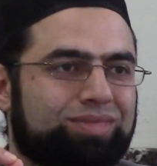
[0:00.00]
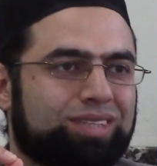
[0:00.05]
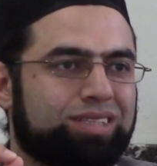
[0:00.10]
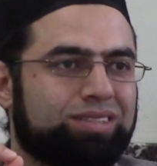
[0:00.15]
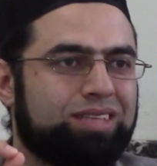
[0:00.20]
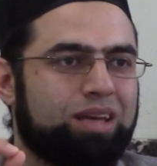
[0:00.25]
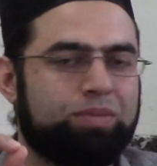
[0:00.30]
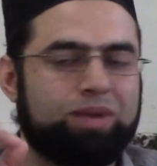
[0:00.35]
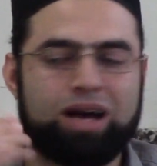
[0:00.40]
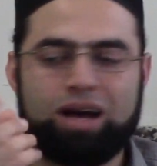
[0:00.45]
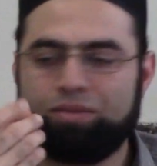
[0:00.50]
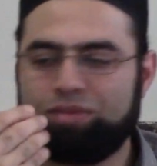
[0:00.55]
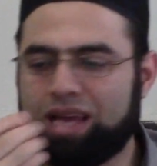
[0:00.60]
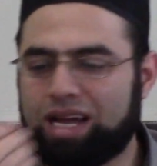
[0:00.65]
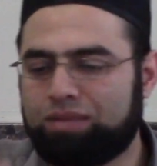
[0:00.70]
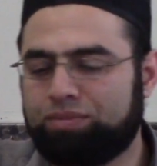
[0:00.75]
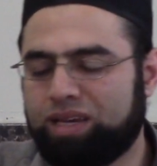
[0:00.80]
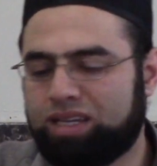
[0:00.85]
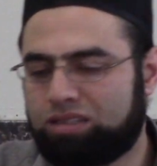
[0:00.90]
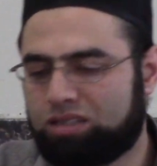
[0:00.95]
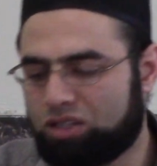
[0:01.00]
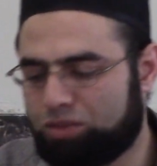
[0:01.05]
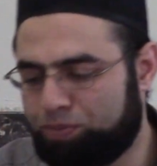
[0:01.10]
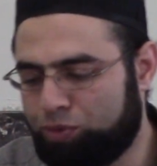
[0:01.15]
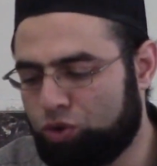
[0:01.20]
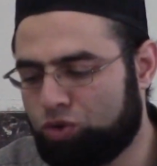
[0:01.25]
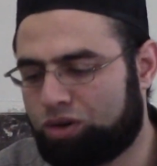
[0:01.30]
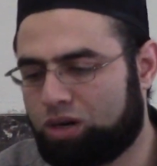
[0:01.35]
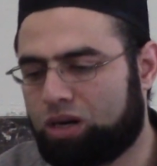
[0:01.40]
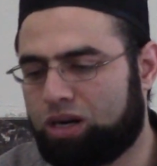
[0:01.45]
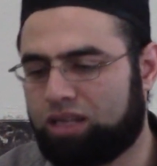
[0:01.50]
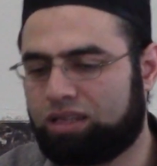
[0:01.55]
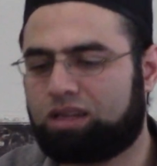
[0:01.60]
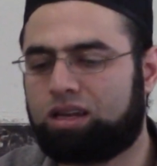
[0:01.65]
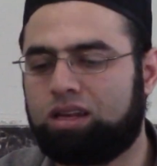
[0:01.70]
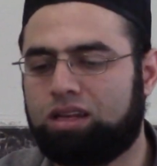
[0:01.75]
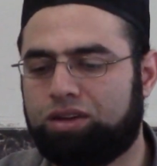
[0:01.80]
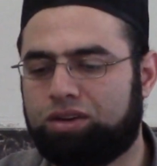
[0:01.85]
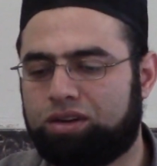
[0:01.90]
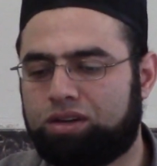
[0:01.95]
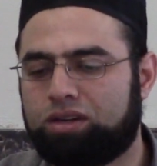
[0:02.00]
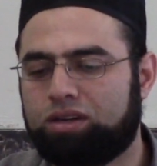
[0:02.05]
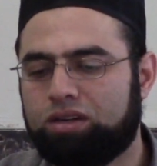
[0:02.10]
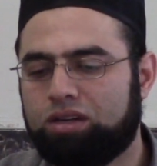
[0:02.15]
Tamam, that makes it purer and clearer.